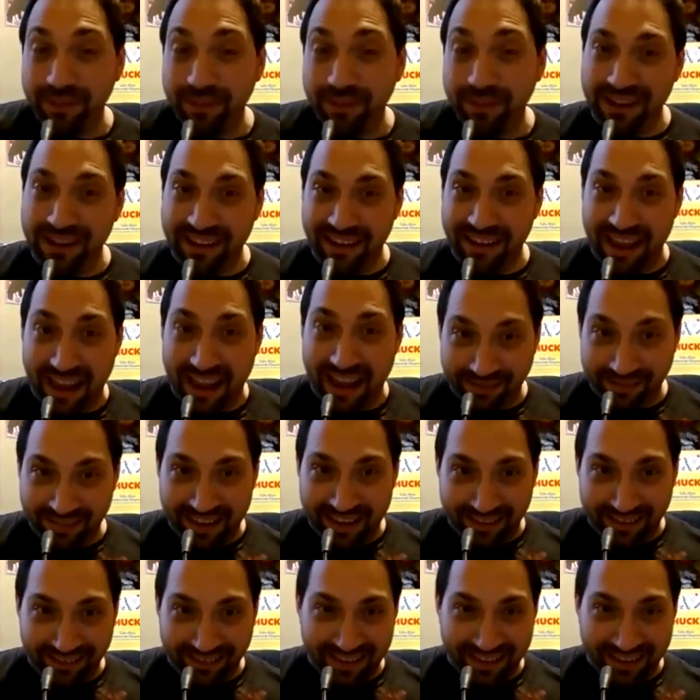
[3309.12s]
Emily
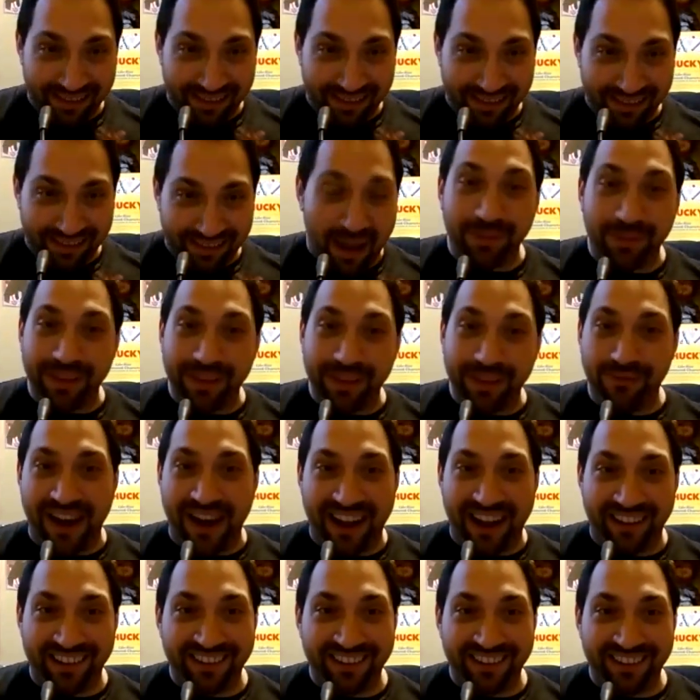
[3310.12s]
Emily
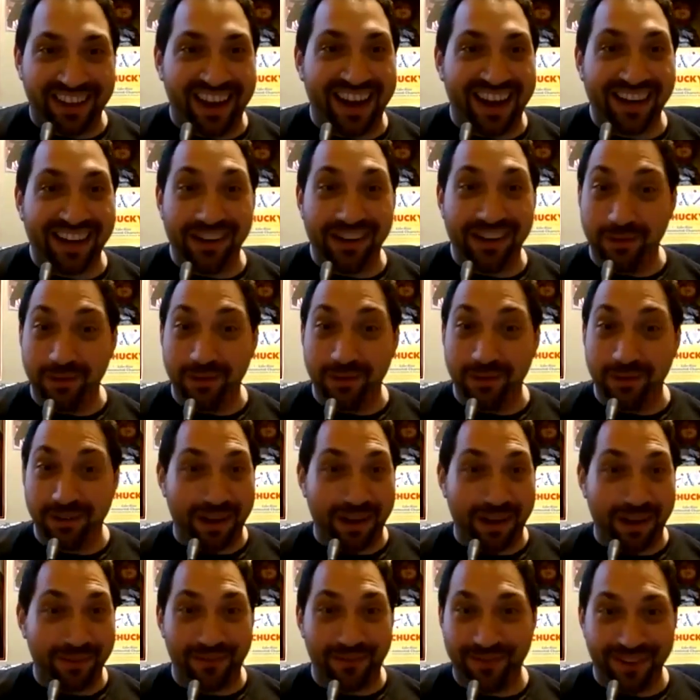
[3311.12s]
Valentine, who was
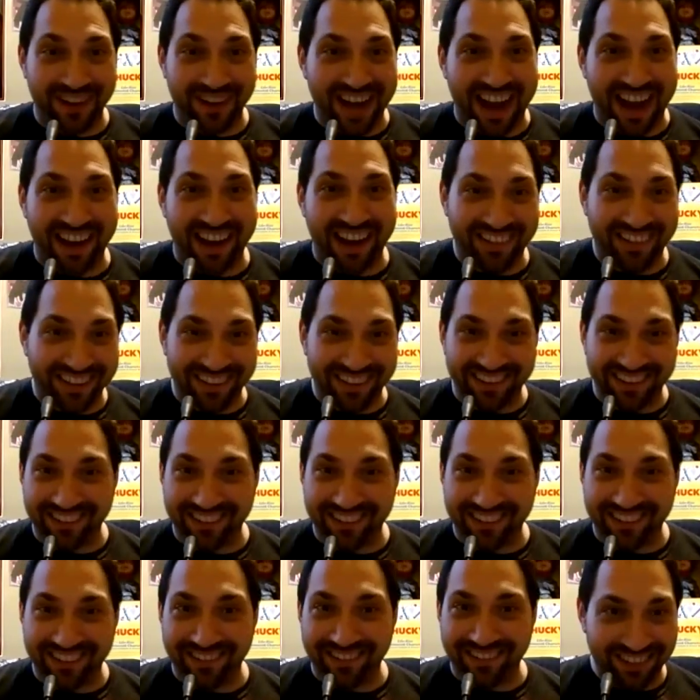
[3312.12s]
my favorite
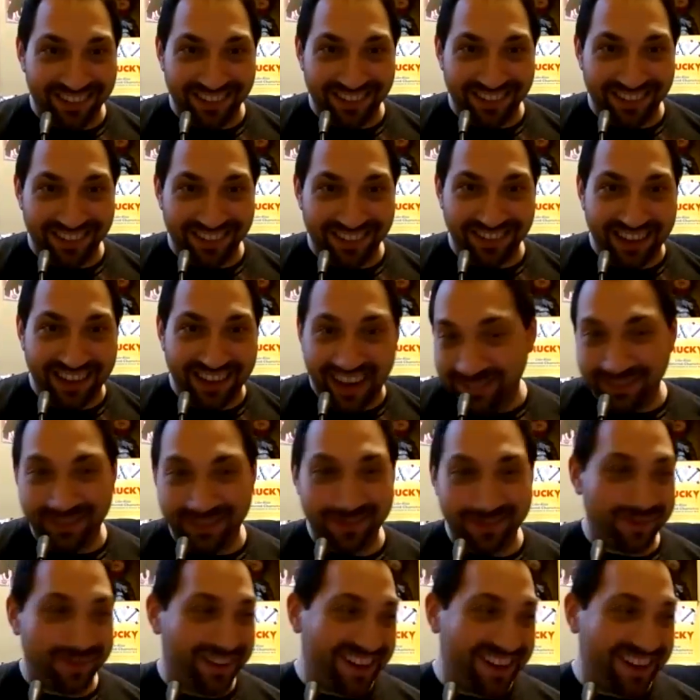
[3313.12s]
character on
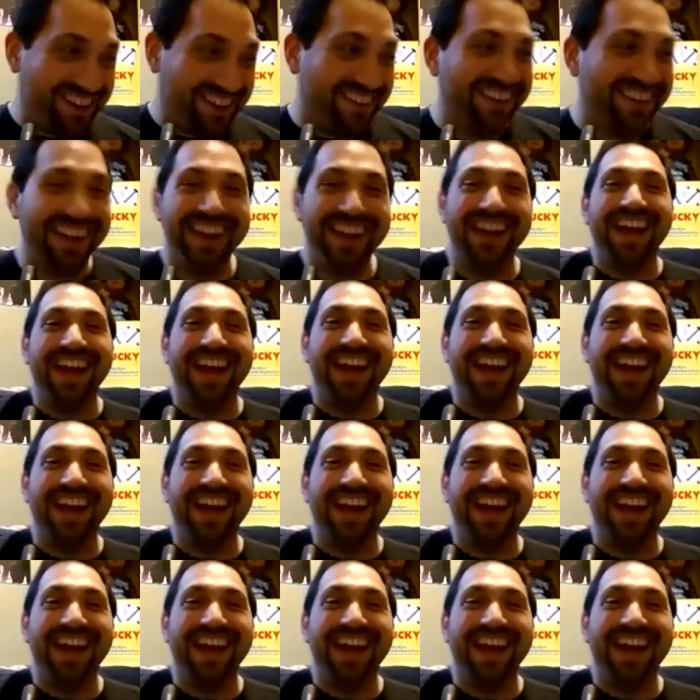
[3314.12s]
90210.